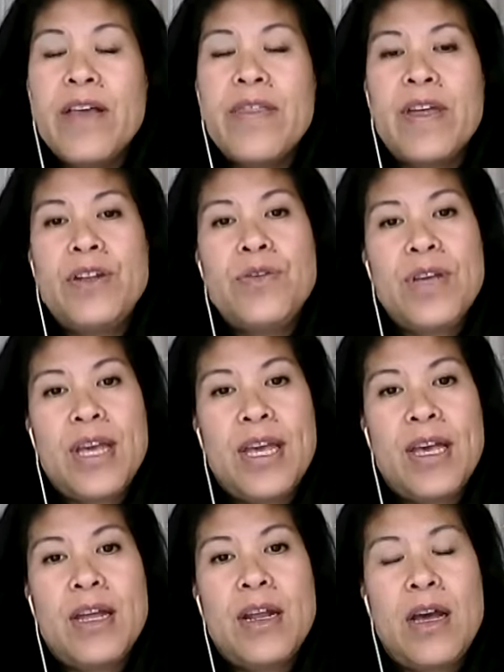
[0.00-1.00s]
then you
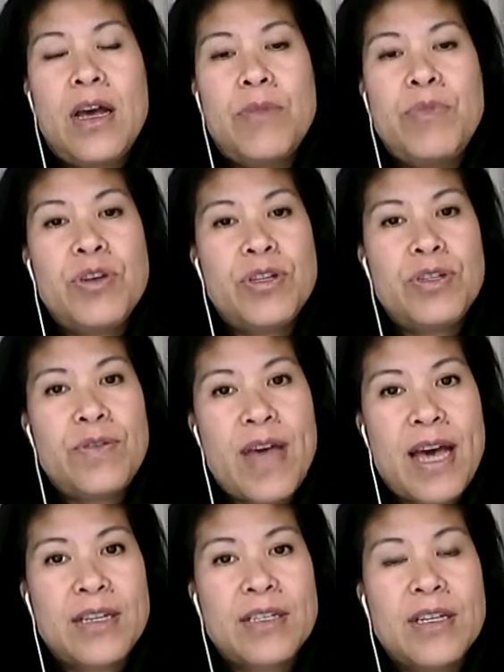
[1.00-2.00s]
can do
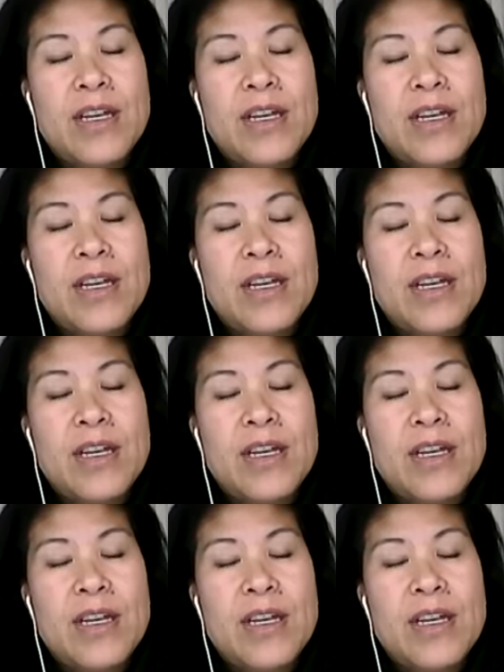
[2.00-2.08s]
that.